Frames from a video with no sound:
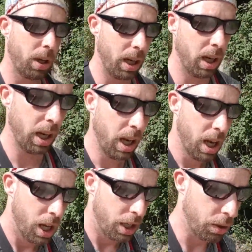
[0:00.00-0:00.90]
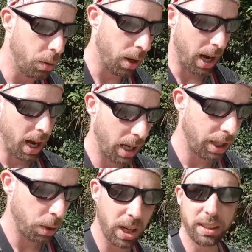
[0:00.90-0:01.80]
it, you
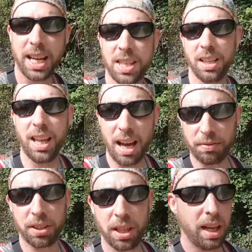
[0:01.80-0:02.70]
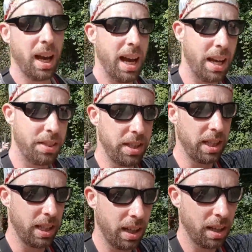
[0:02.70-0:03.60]
want to take the left at
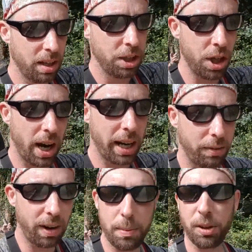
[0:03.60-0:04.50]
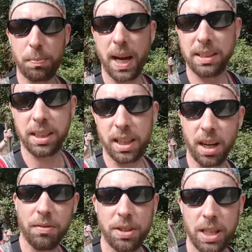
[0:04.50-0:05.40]
the giant famous painting
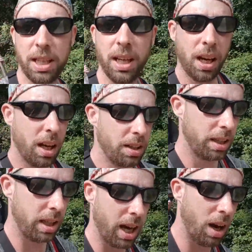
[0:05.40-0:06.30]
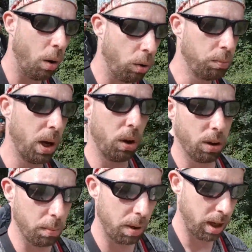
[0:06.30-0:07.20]
of the old
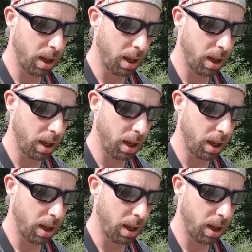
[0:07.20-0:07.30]
pilgrim.